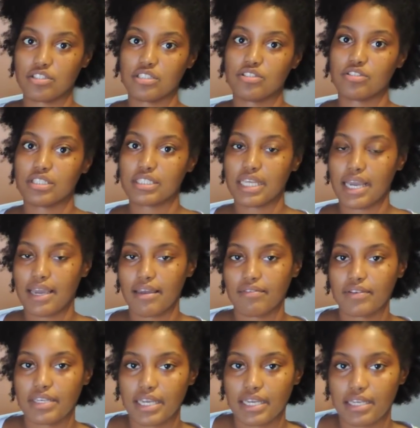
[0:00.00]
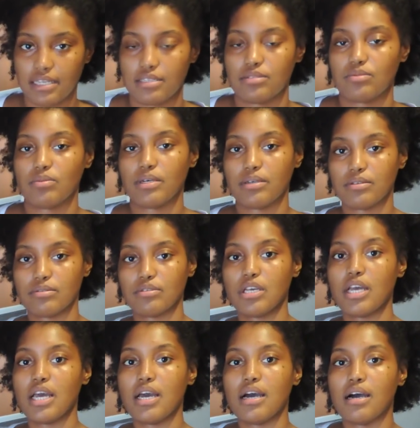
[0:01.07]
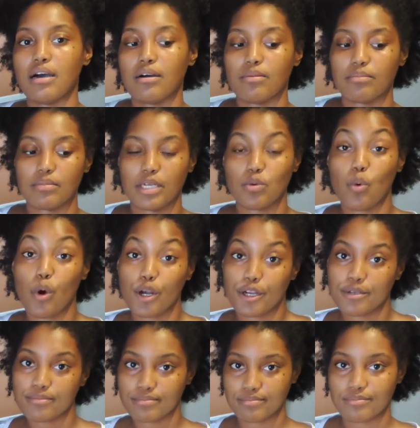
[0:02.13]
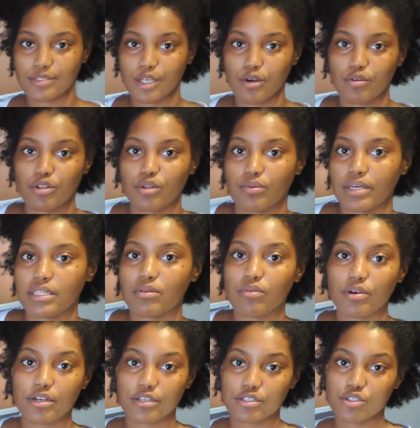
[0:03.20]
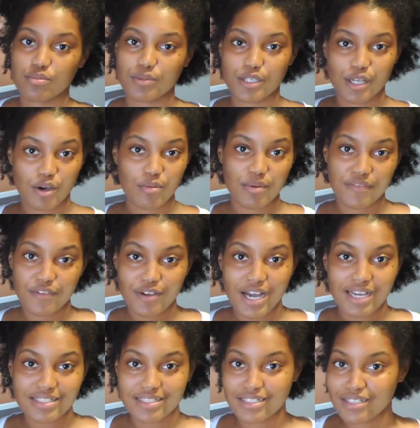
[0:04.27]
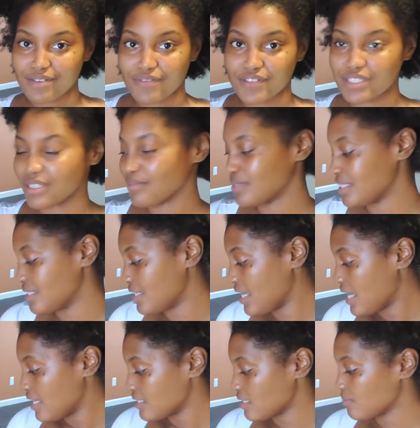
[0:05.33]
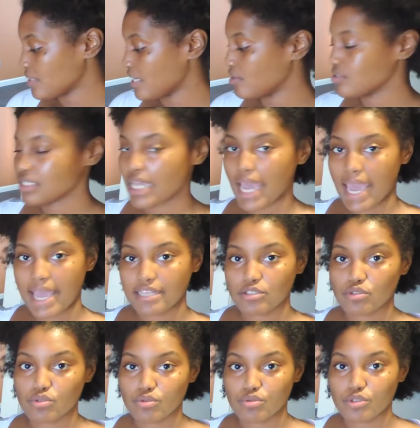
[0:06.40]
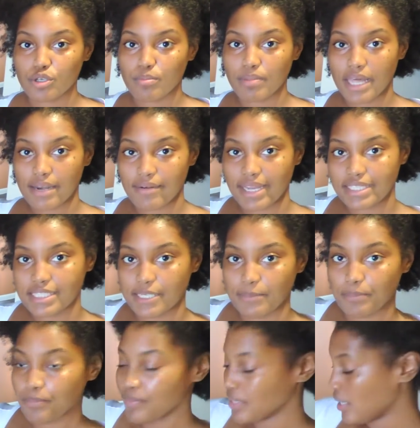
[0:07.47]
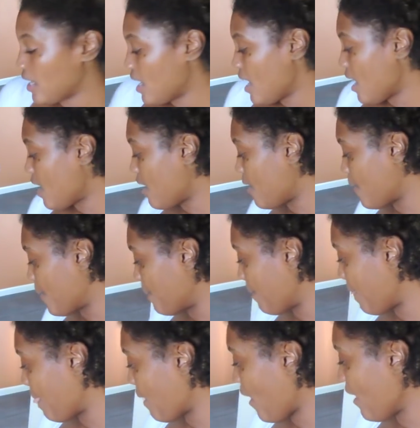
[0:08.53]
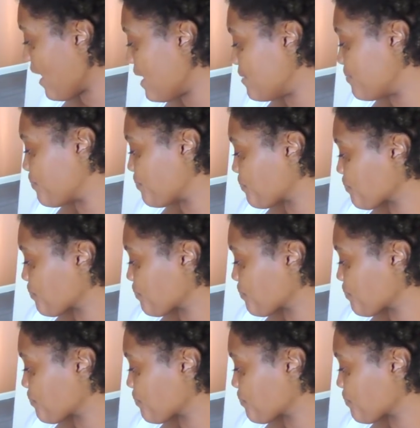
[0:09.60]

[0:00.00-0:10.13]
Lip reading: actually drink that every day as well, in water. So chlorella water is super dope if you guys are looking for something else to add to your Bladderwrack tea. All right.